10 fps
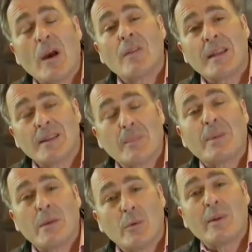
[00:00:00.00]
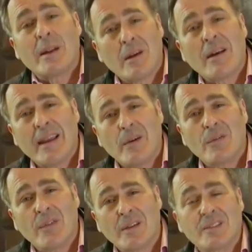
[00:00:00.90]
I think the beer would be a lot
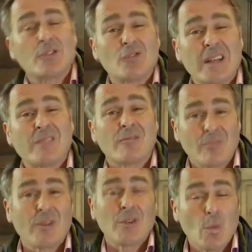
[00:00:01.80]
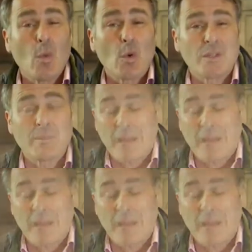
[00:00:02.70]
healthier to drink than the water